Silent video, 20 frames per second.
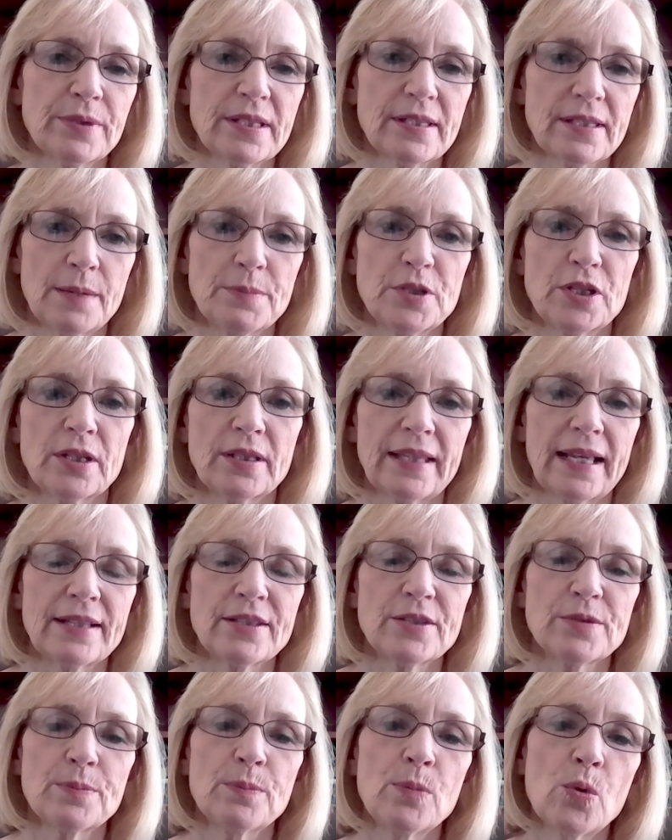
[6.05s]
subject
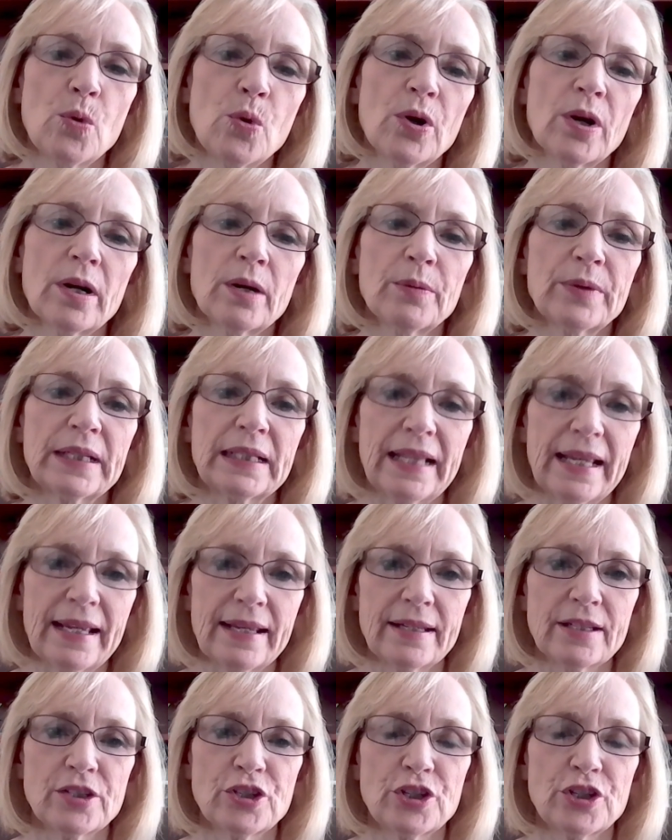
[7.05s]
that's more related